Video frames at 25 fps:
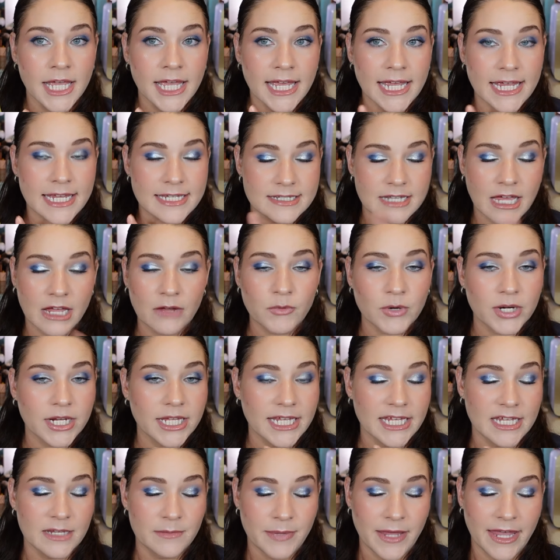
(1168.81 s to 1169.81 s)
is I want to
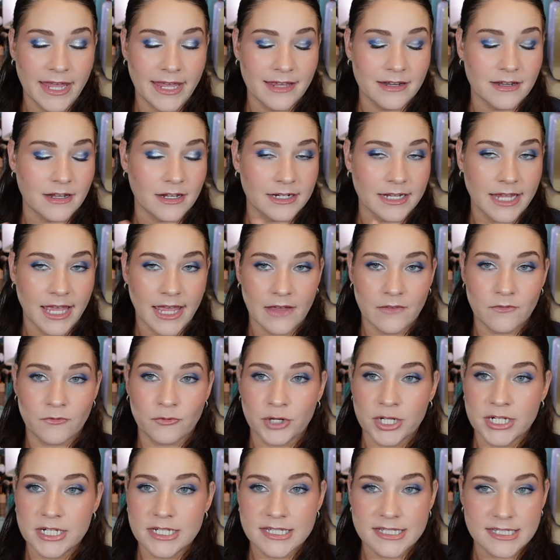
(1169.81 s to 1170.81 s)
hit pan on
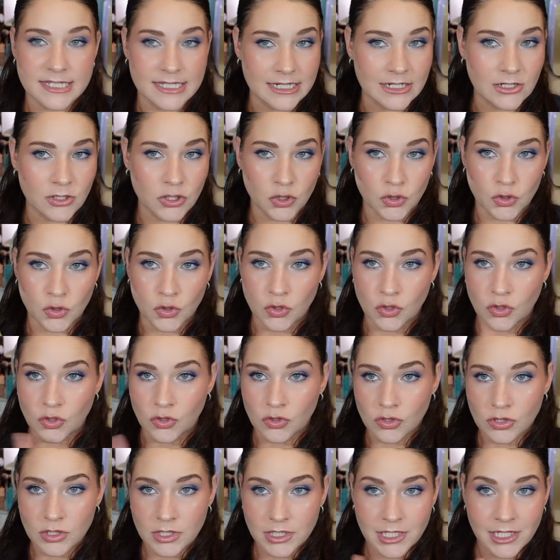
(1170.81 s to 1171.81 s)
every
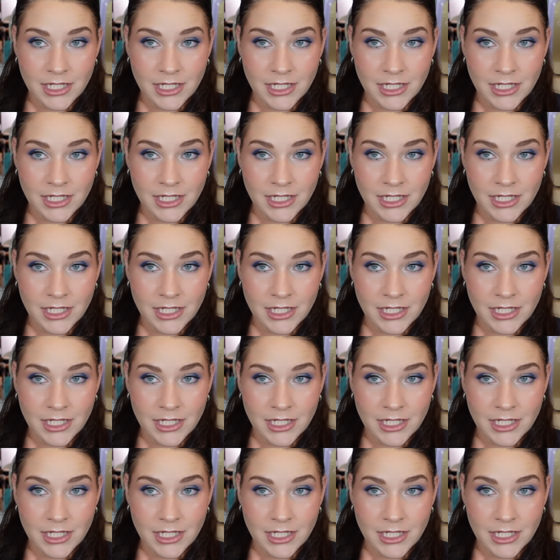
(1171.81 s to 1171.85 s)
single